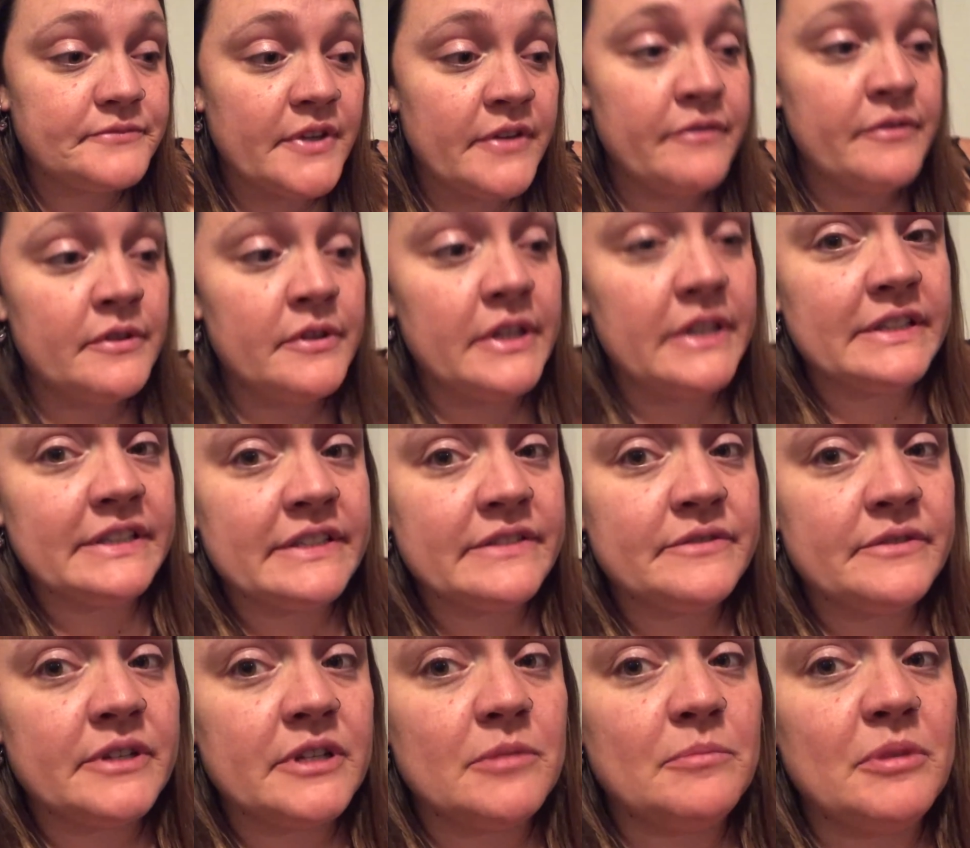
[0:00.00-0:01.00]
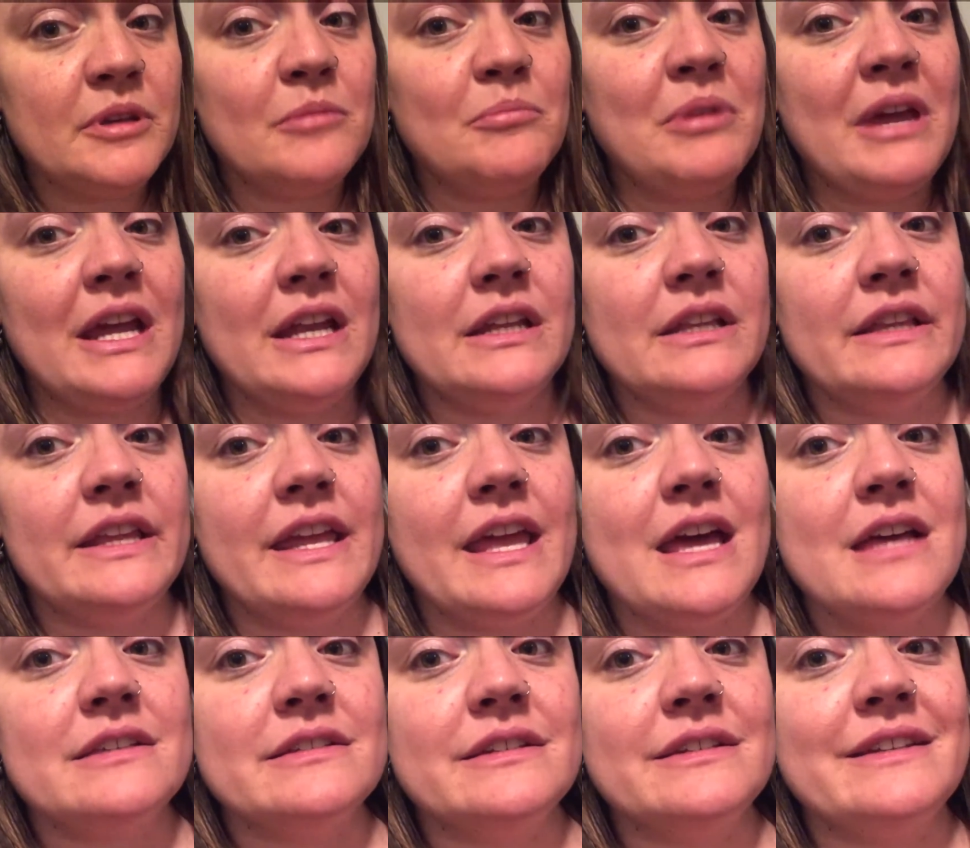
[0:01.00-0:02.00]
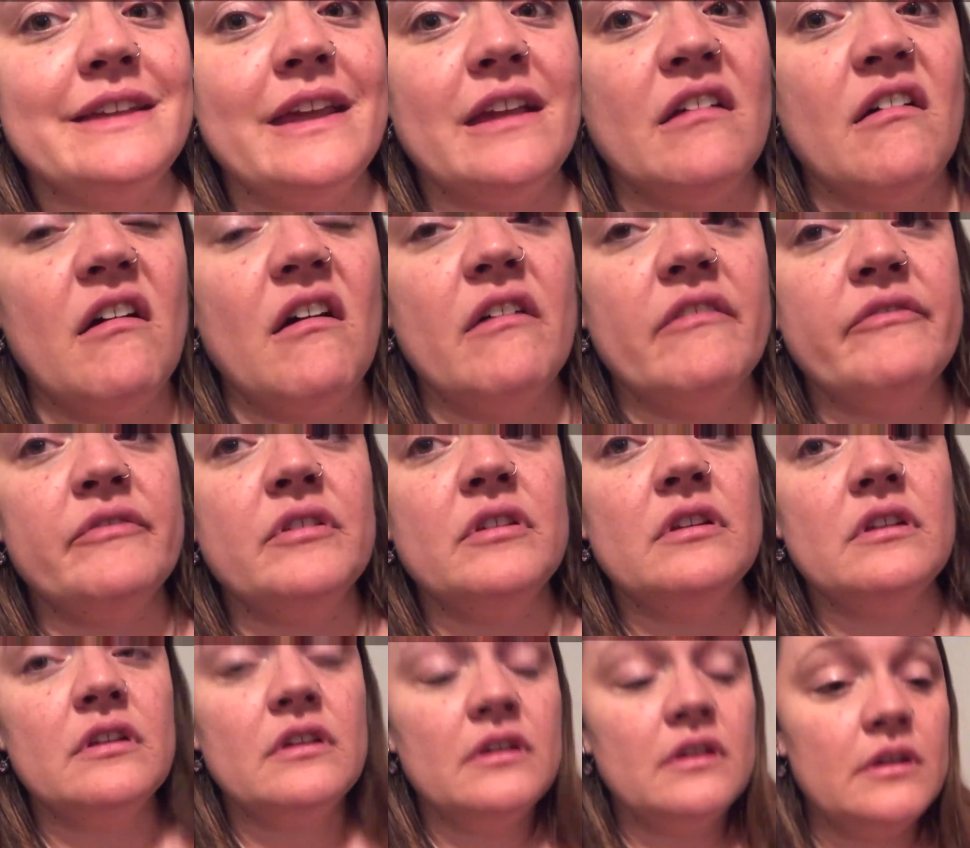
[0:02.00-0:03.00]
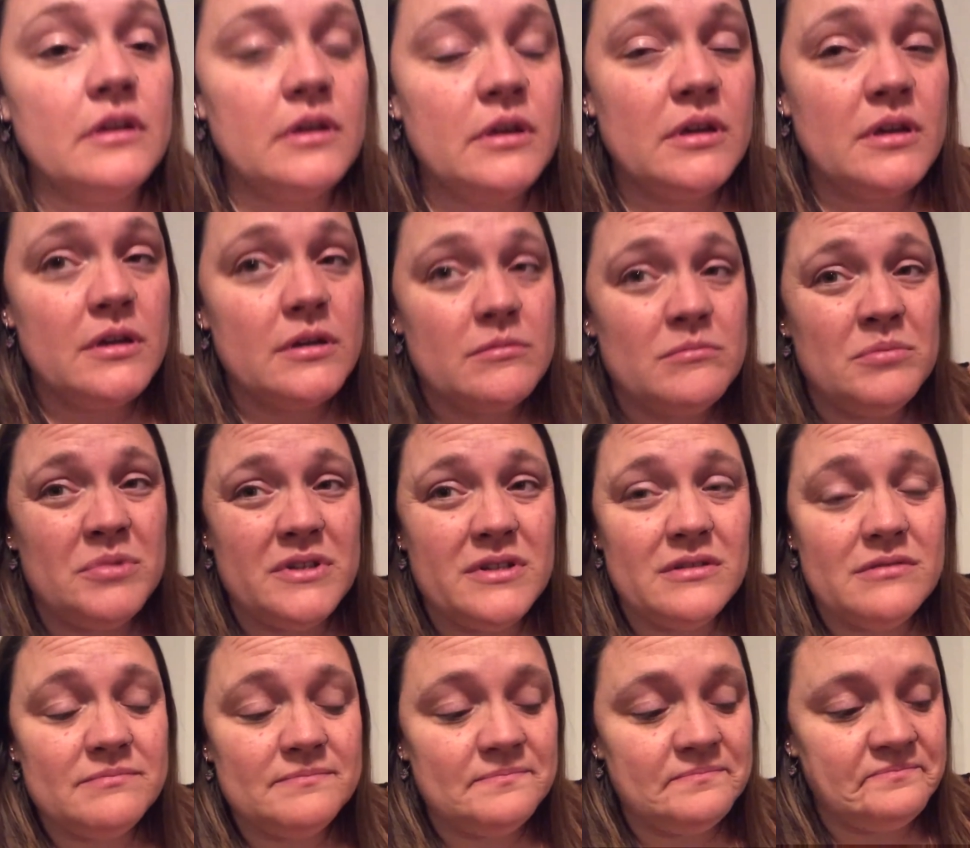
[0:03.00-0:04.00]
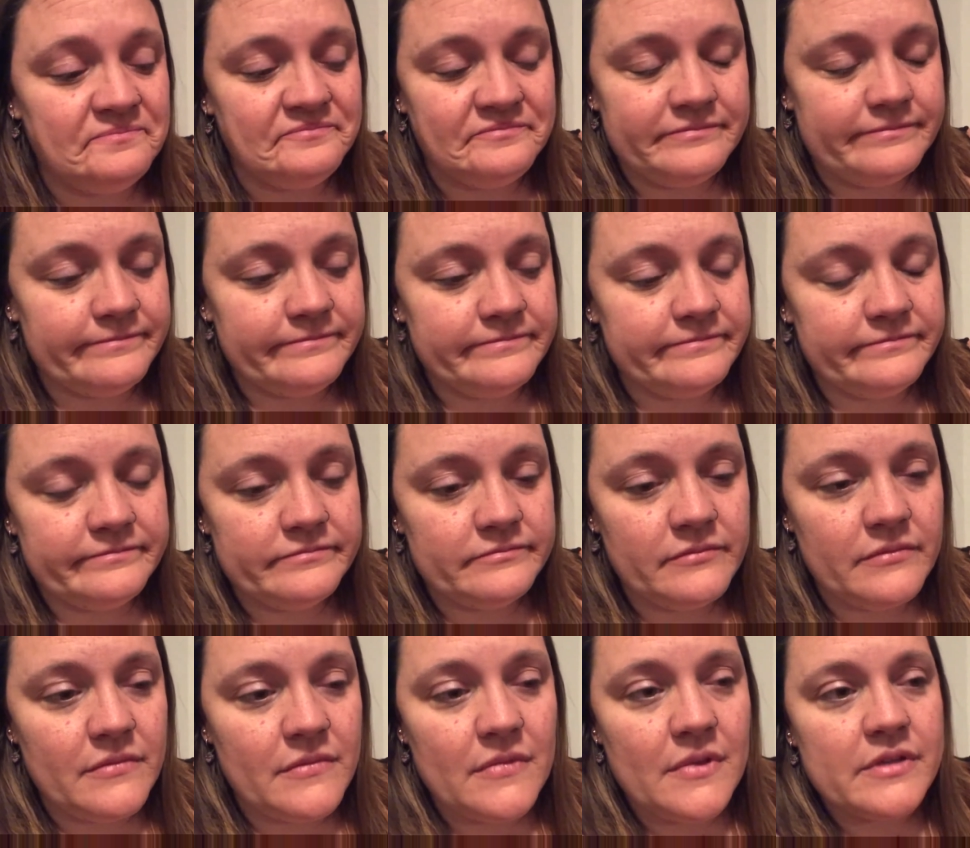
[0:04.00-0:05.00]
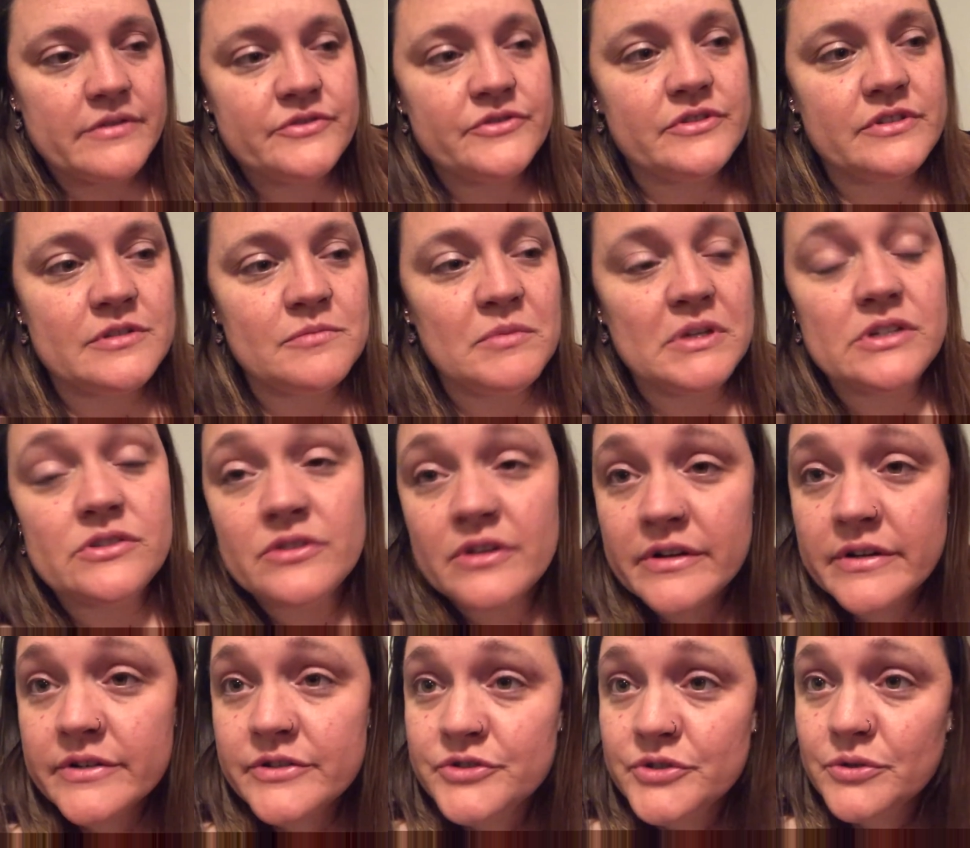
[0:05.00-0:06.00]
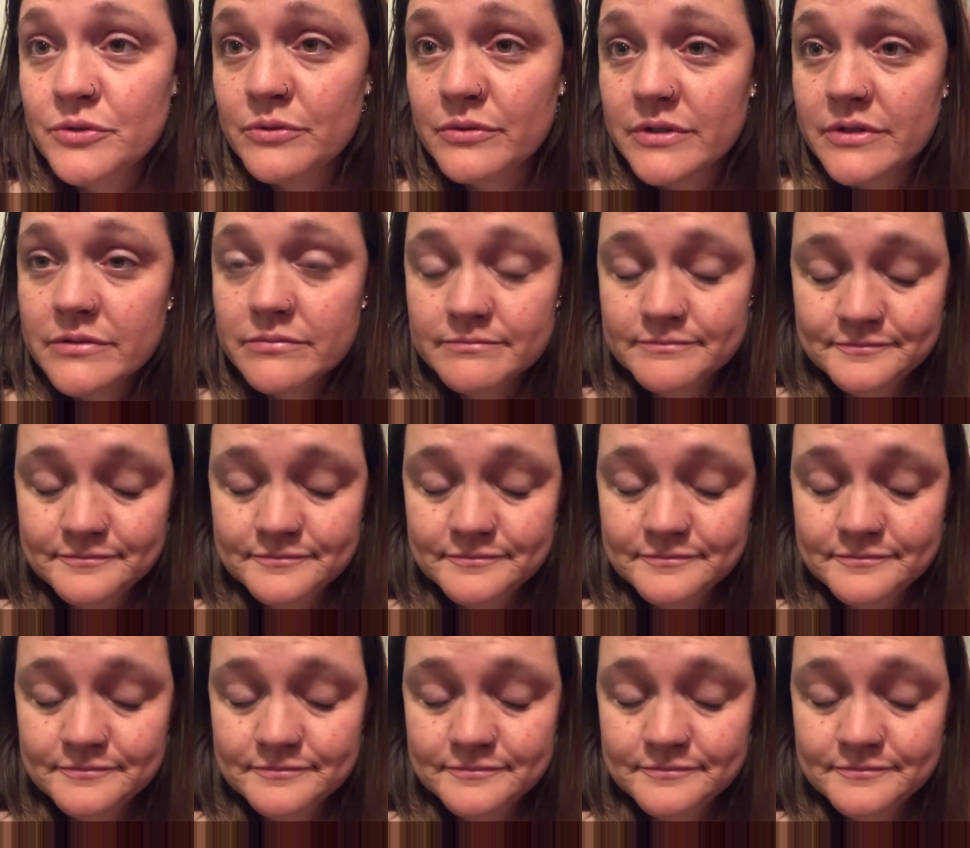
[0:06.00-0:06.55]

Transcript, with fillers: I feel like these are going to be a pain in the ass to take off. But it's just me trying to joke.